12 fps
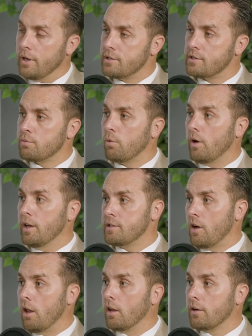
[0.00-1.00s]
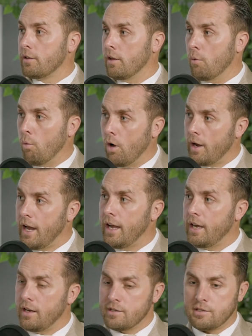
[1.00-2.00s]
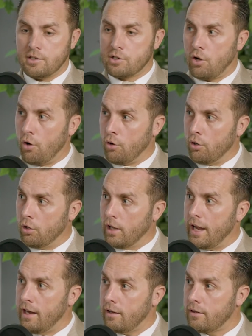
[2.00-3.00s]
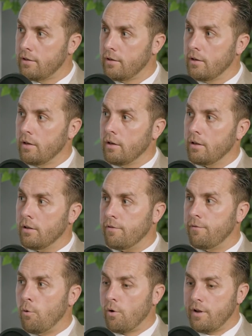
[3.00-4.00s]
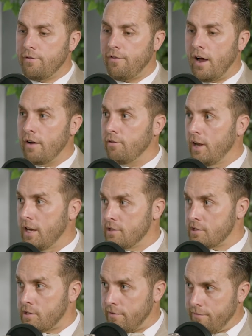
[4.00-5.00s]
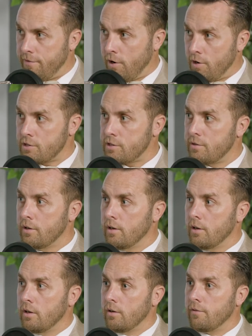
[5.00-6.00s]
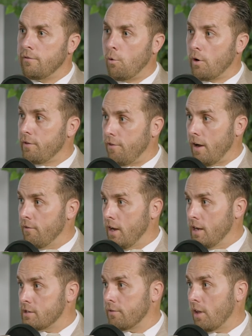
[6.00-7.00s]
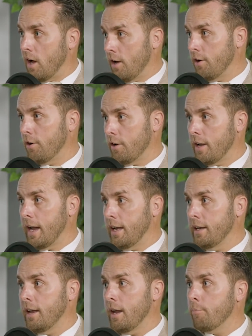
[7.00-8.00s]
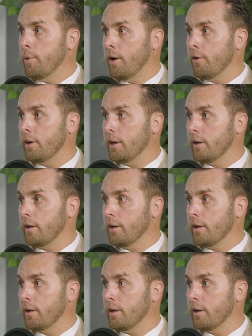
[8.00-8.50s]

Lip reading: it's all the 180 is the total length. The 45 days is the first 45 days of the 180-day period.